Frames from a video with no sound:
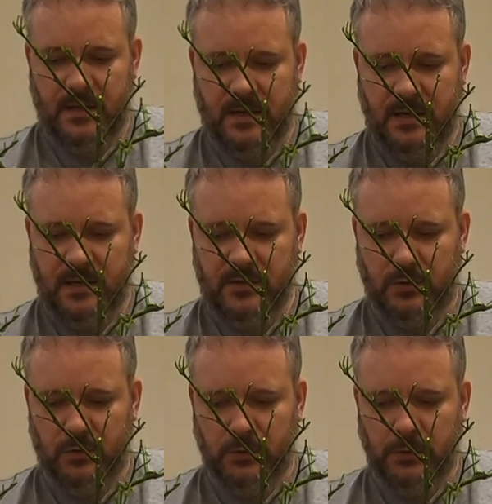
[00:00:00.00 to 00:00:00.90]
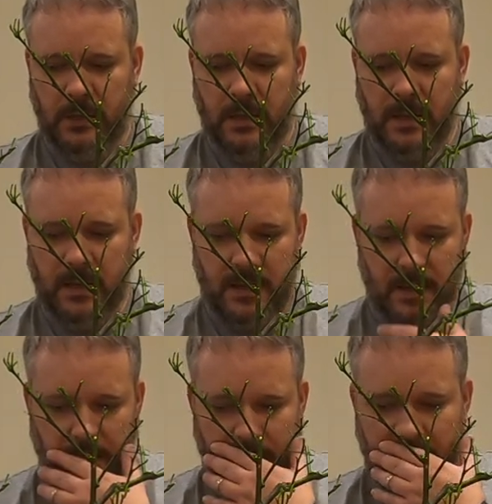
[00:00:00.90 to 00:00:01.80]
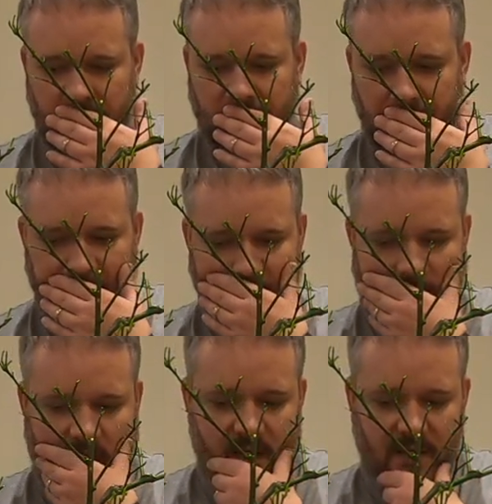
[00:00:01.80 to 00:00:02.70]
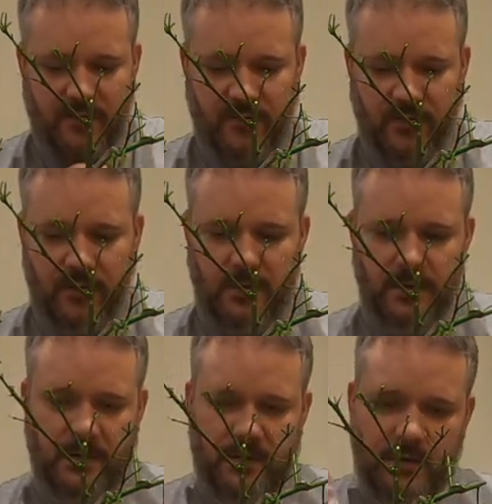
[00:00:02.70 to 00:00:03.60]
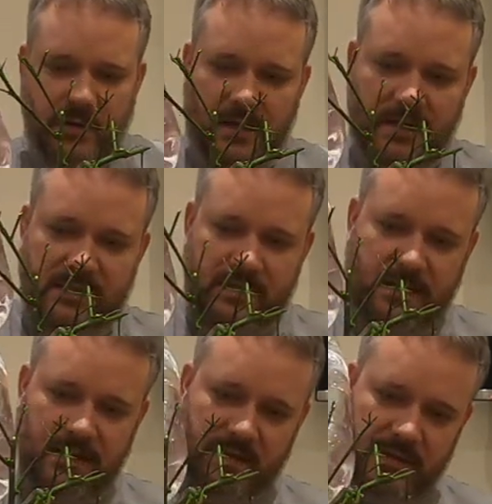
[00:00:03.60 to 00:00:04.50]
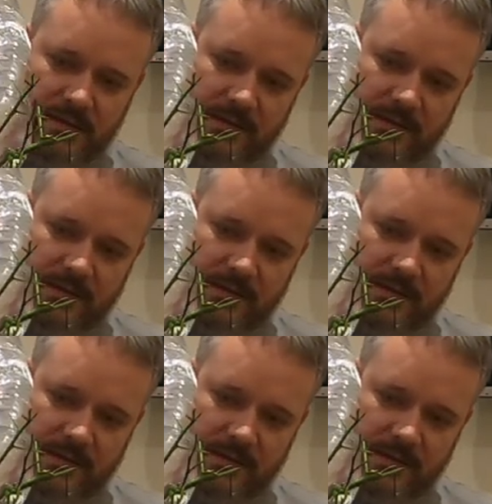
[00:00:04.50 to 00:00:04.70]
and it is all breaking through nicely